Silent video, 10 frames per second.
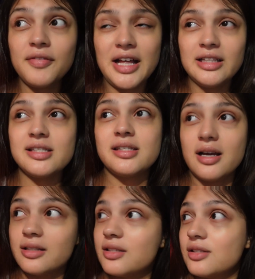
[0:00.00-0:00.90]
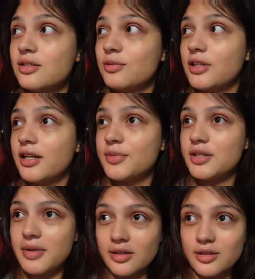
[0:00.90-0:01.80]
valley sucks when it comes
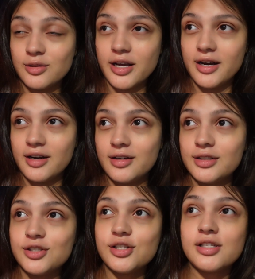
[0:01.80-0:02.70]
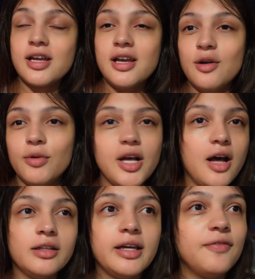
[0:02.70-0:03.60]
to medical care. It's just, we
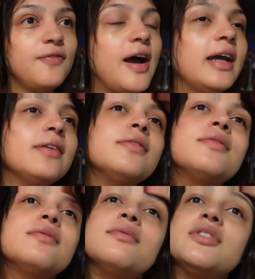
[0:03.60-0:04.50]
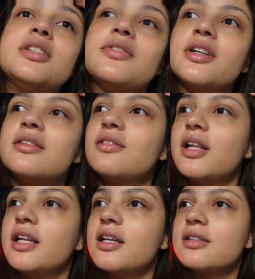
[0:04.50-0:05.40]
called like five different
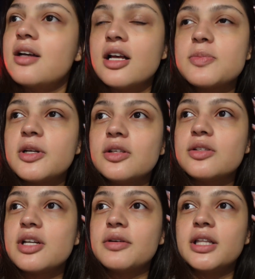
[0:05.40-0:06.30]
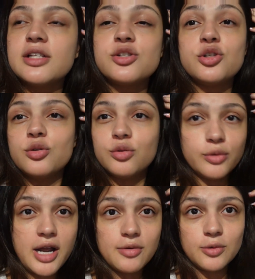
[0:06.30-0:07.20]
clinics, hospitals, everything's two,
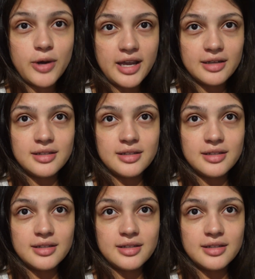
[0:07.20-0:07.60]
three hour wait.